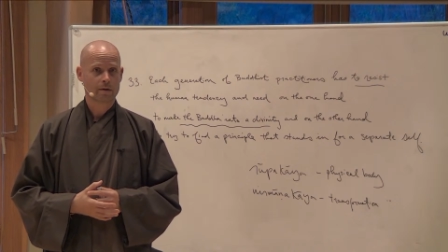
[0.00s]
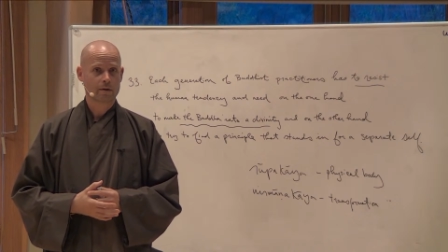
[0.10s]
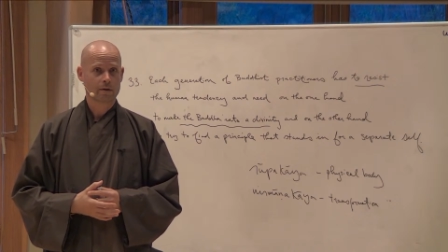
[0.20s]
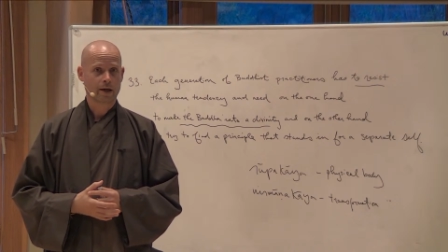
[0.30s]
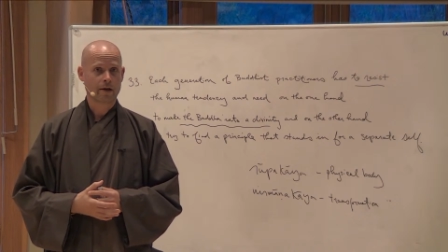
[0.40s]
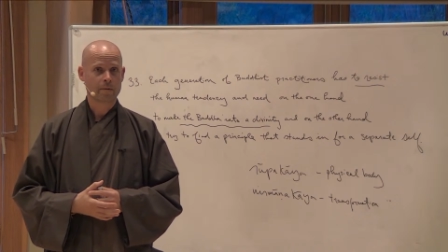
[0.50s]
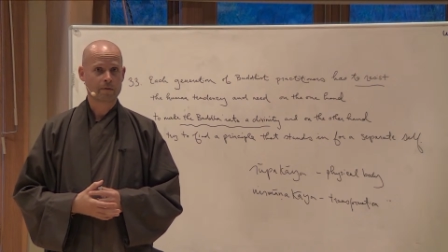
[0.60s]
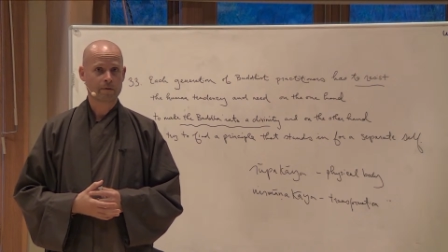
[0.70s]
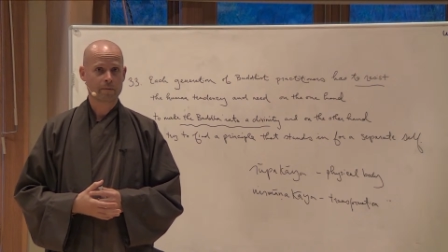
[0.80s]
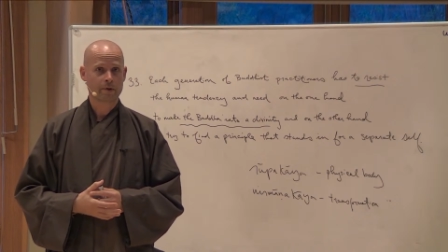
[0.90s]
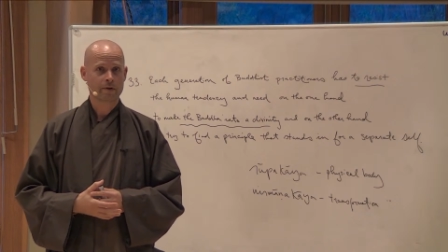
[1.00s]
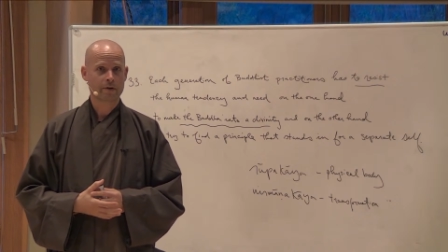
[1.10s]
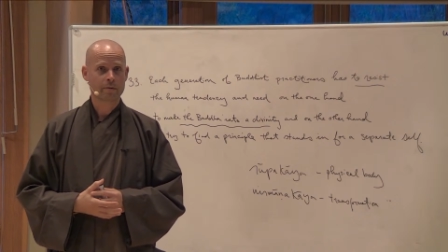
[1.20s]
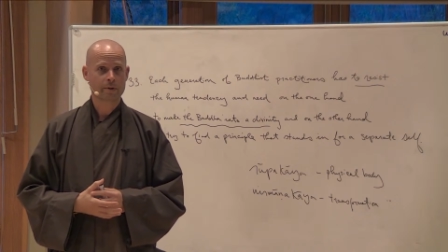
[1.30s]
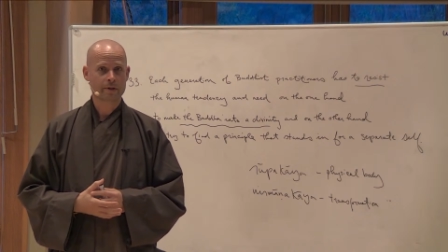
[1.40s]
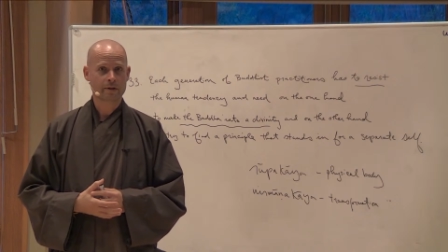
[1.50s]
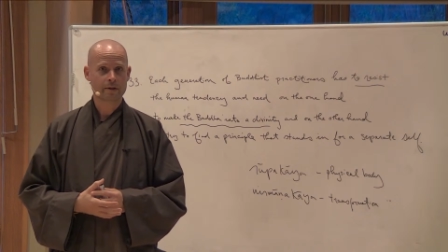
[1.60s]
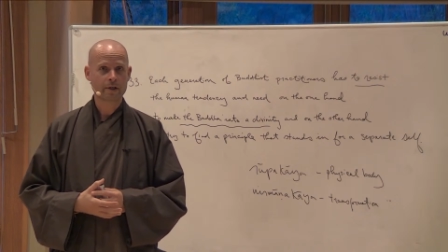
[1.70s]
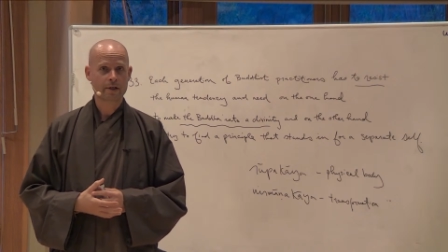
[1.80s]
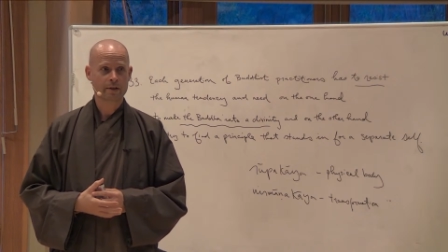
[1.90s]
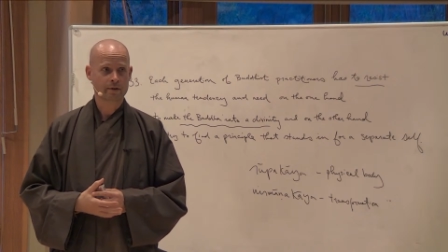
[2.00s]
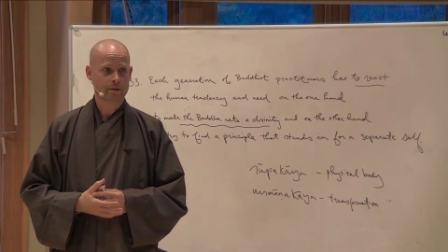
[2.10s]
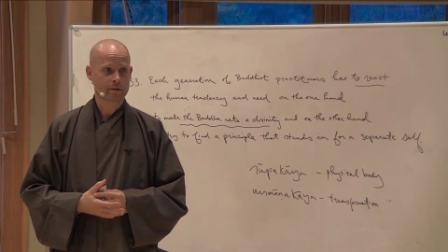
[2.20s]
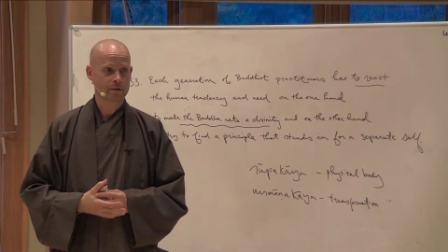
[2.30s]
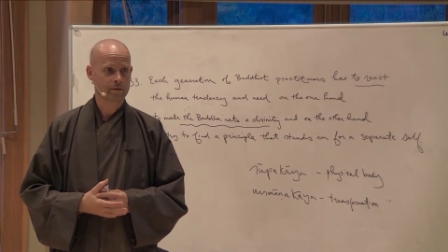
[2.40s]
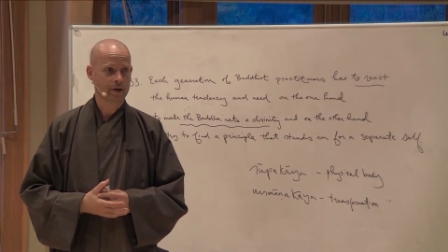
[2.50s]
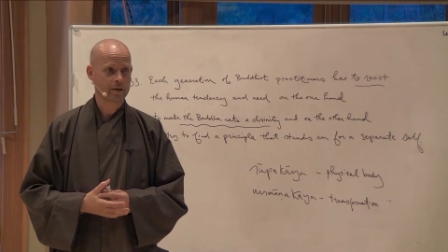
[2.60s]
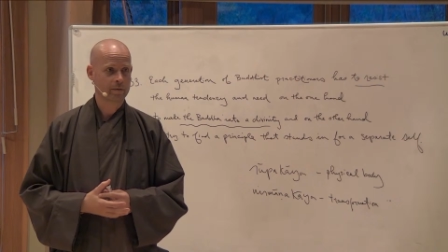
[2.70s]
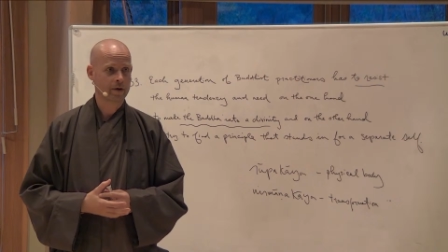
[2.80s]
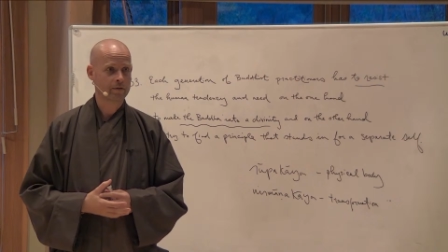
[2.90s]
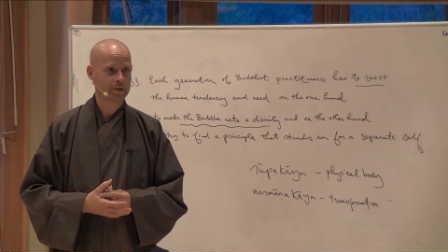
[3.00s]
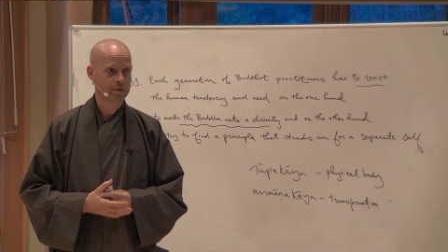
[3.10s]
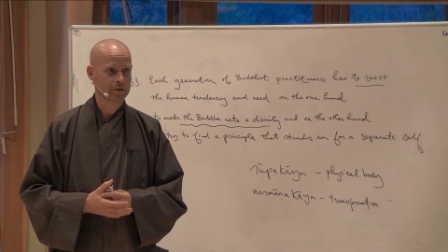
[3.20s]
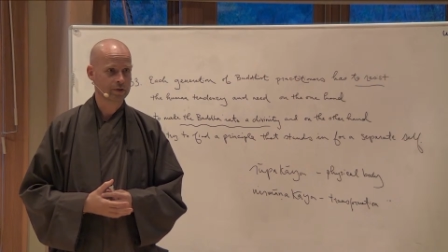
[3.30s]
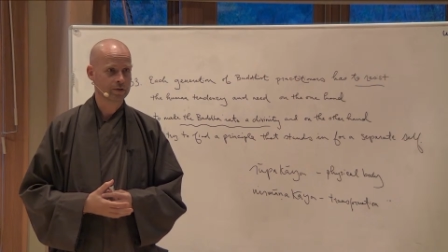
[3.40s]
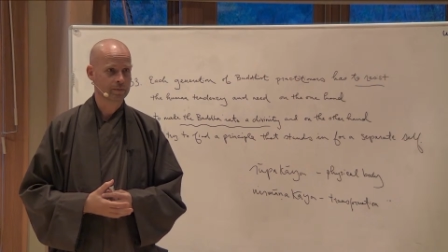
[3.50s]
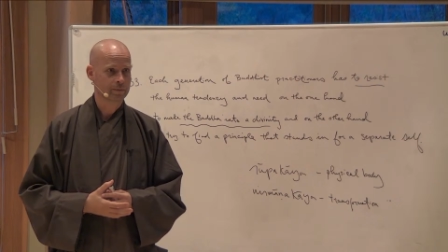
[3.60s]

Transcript: that comes from this human need to find a refuge.